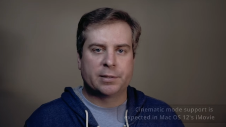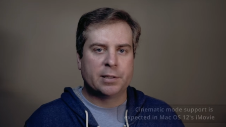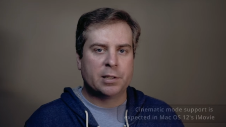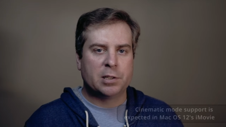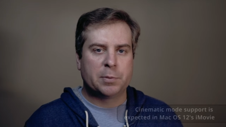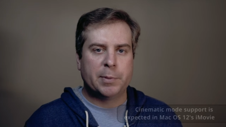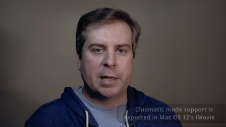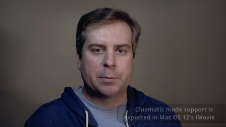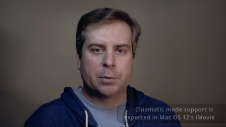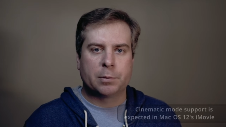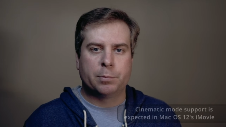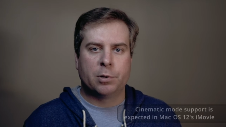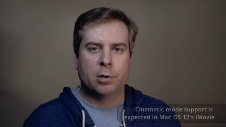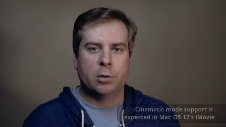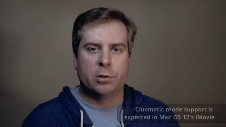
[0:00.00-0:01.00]
16-inch MacBook
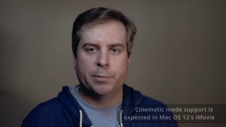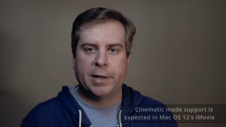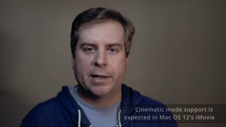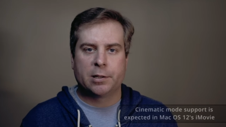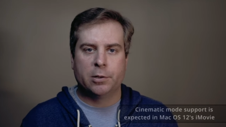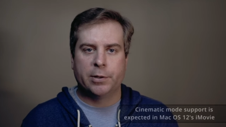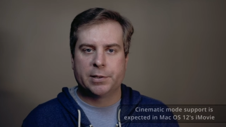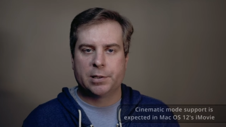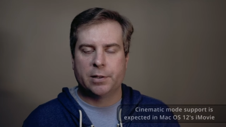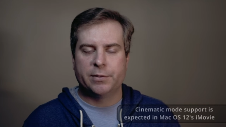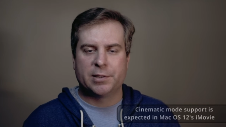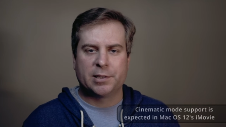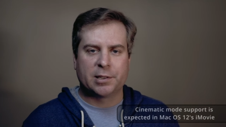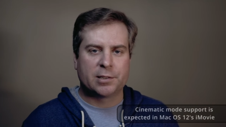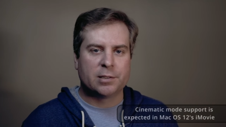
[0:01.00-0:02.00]
Pro and Mac OS
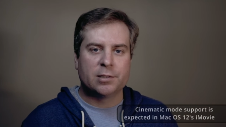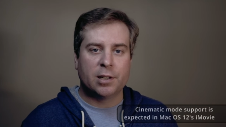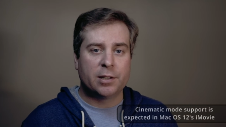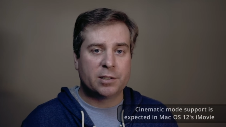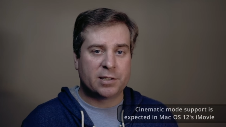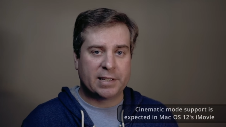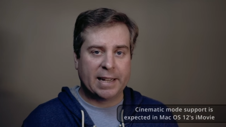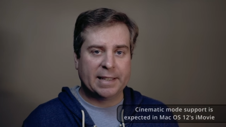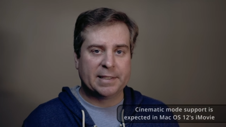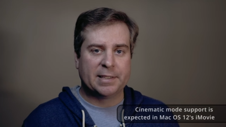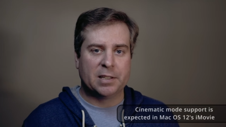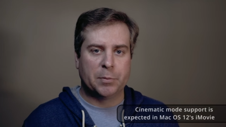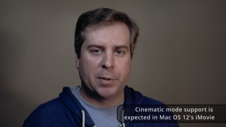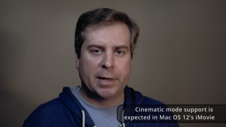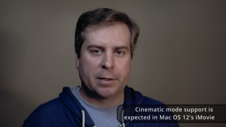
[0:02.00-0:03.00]
11.6, understands
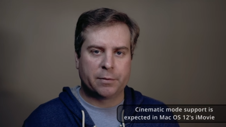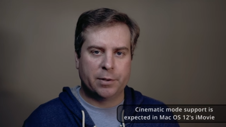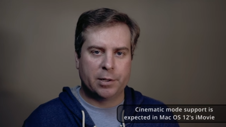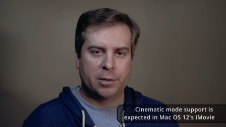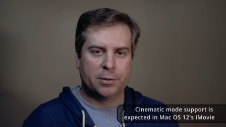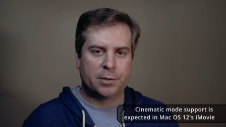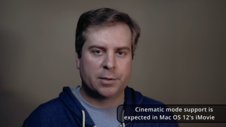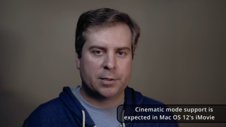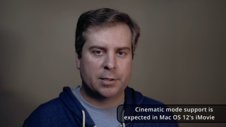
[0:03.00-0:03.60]
cinematic videos.